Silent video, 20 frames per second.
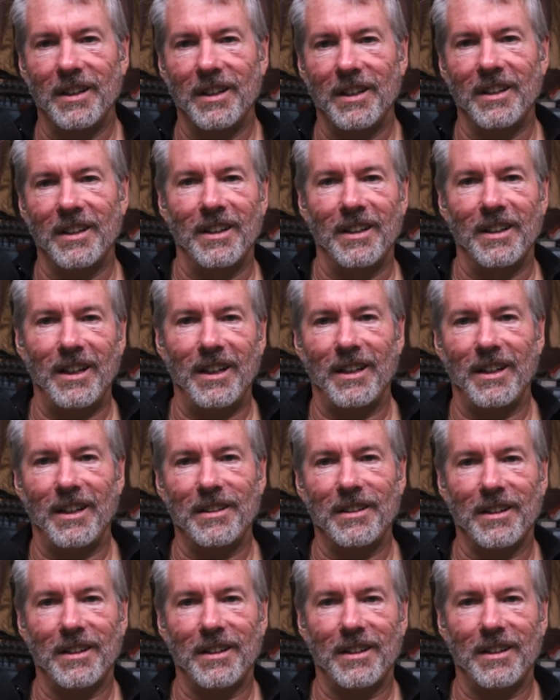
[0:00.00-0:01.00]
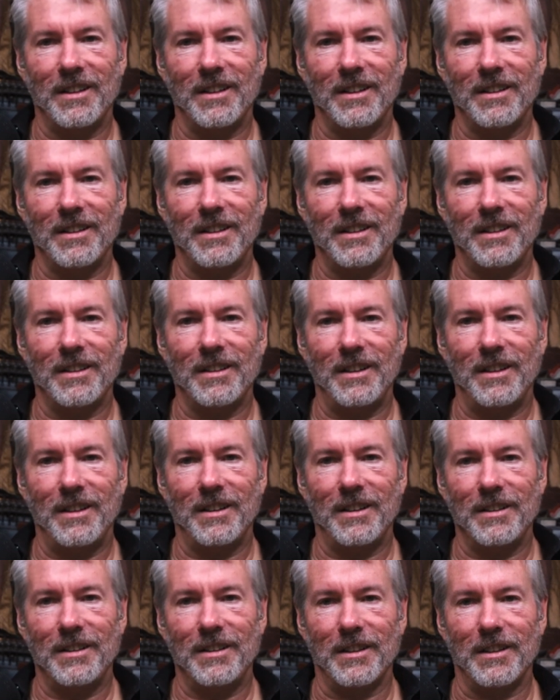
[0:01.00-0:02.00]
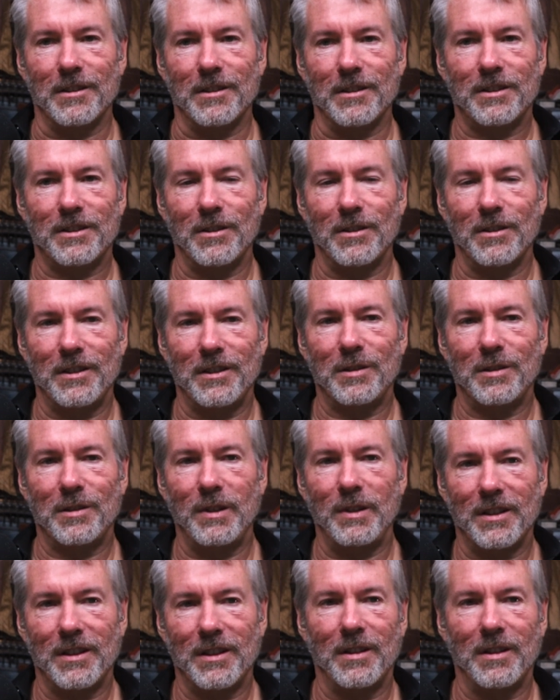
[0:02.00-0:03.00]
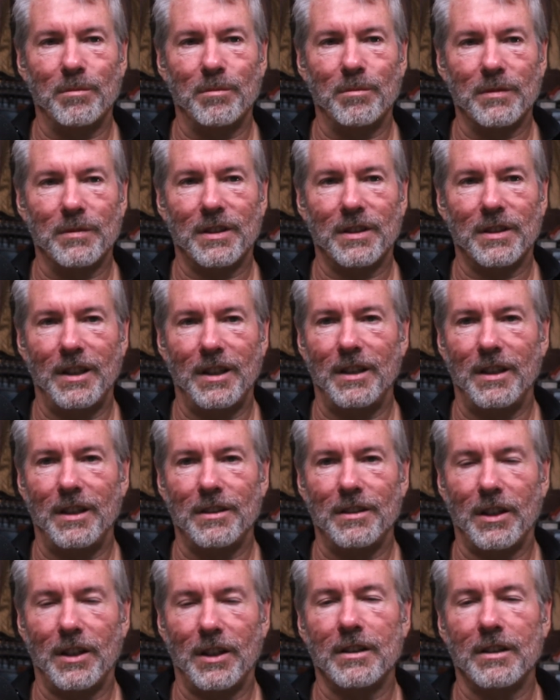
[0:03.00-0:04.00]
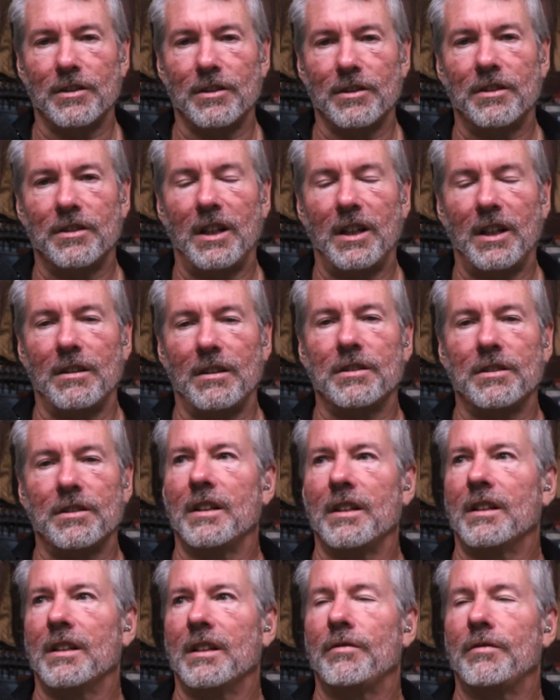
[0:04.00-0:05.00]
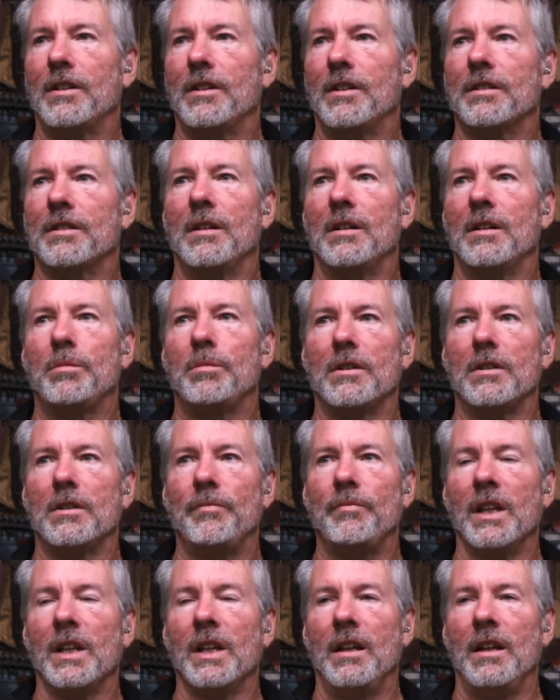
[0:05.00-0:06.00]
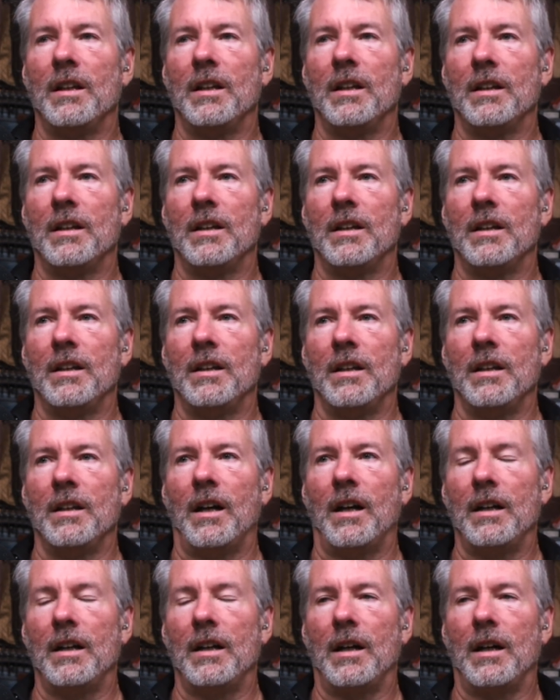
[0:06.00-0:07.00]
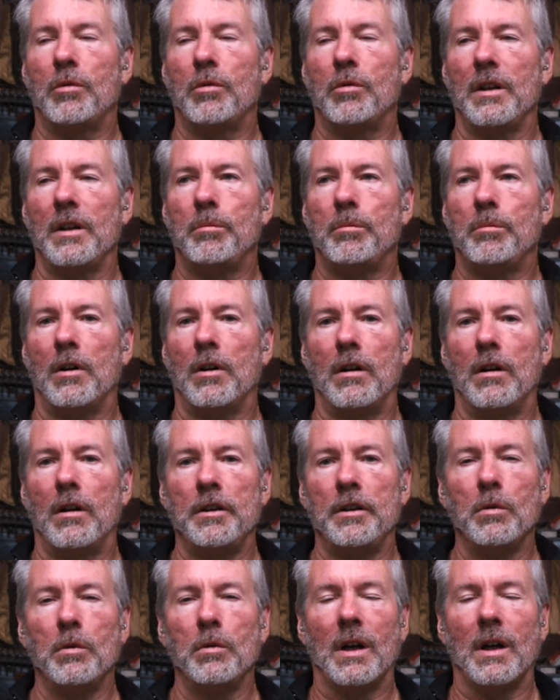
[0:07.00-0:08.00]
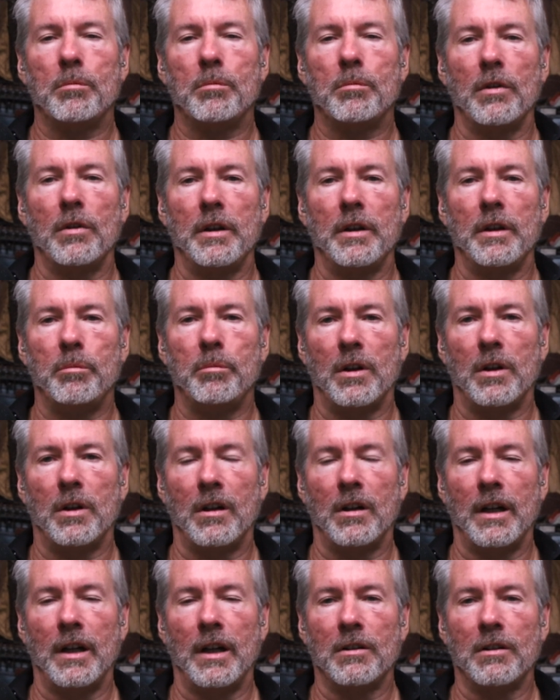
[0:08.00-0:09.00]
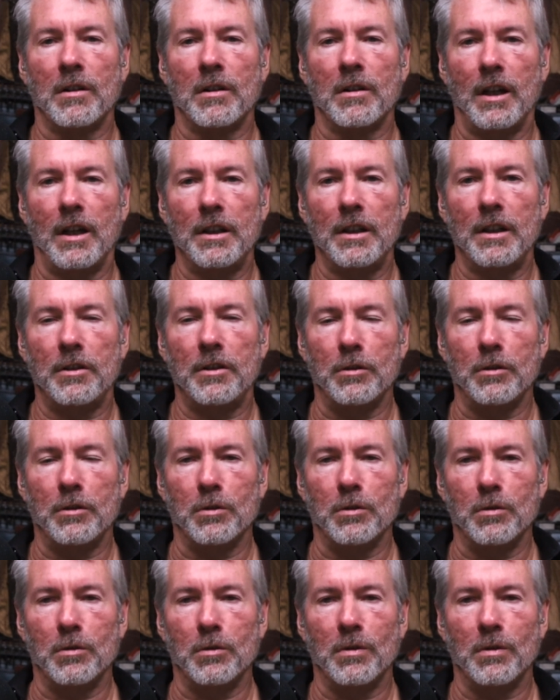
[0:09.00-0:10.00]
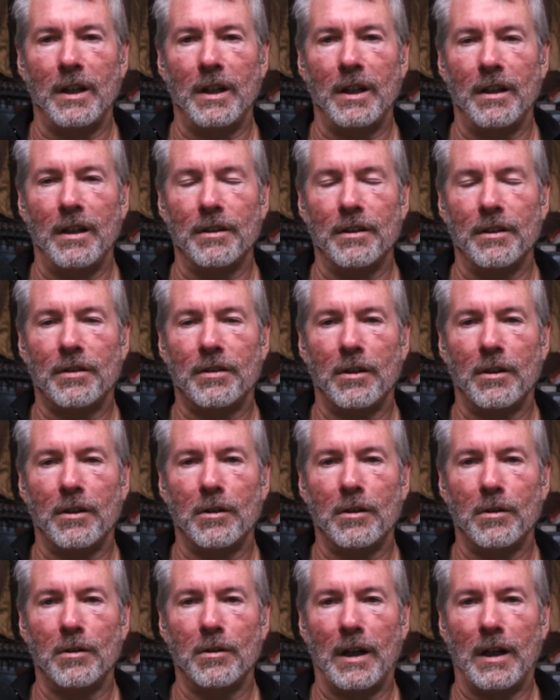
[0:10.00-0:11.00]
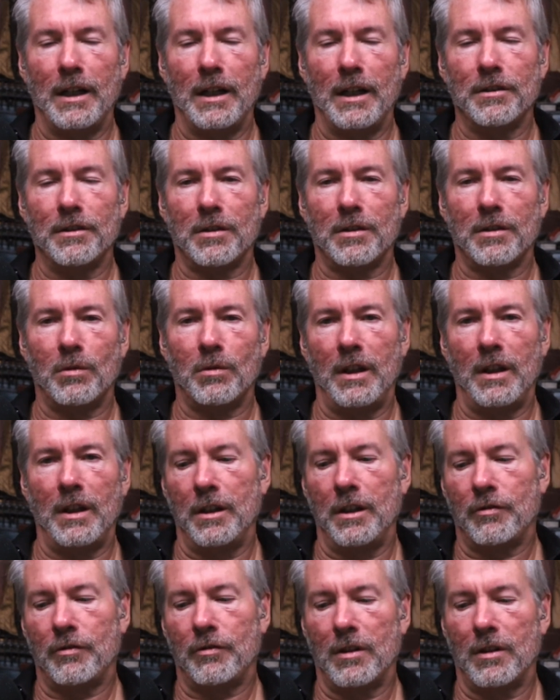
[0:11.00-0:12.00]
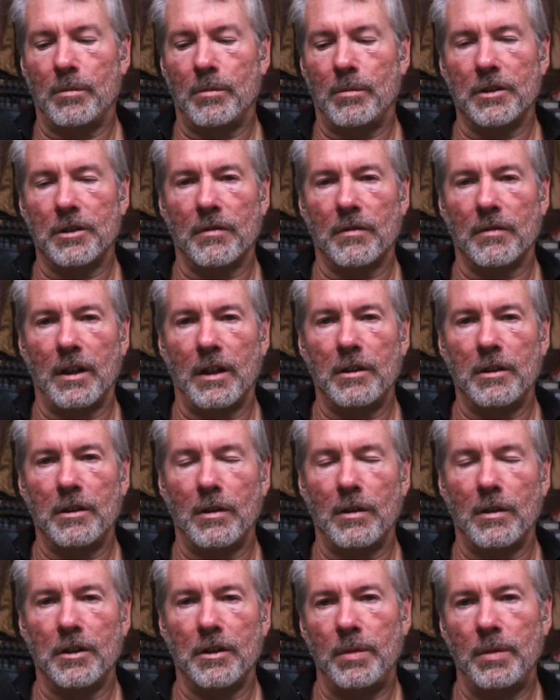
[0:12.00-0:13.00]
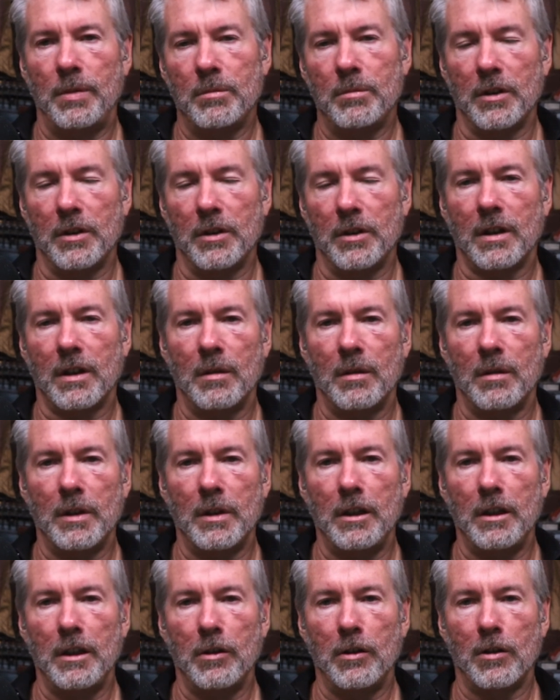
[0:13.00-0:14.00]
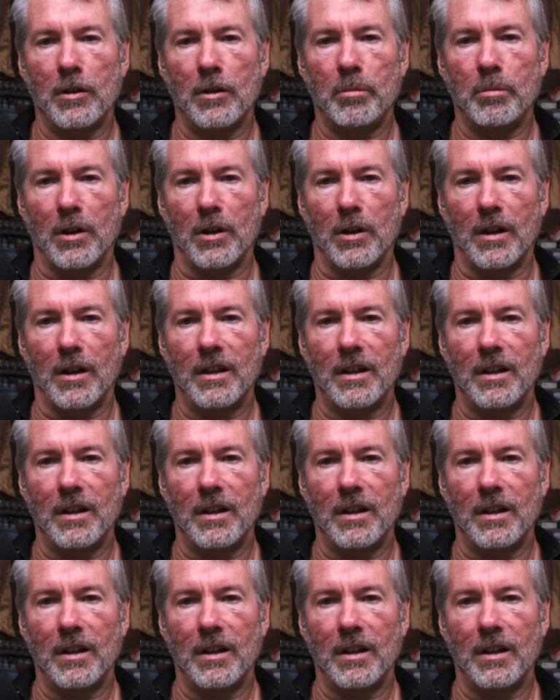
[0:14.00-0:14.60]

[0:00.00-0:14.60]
And so this becomes a challenge. Like, for example, I operate a bar, you operate a bar, I don't like you, and so I just arrange for a bunch of underage people to come into your bar